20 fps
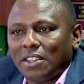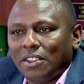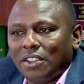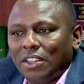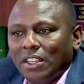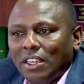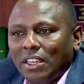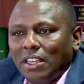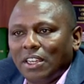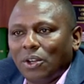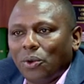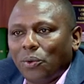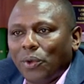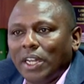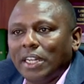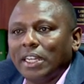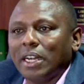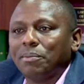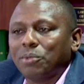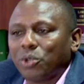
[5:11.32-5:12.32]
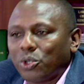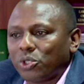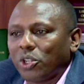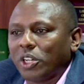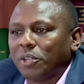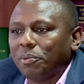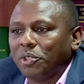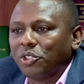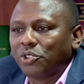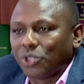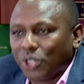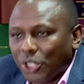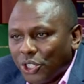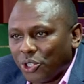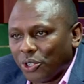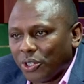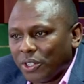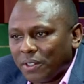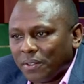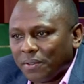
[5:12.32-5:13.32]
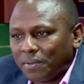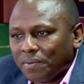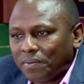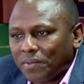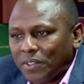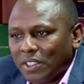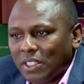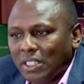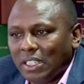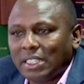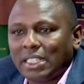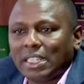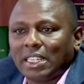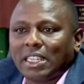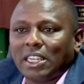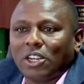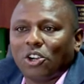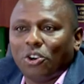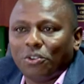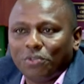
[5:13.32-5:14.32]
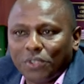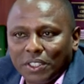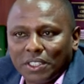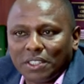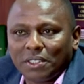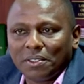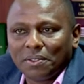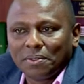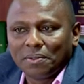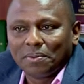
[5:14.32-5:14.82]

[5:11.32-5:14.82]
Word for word: the William Ruto administration since taking office.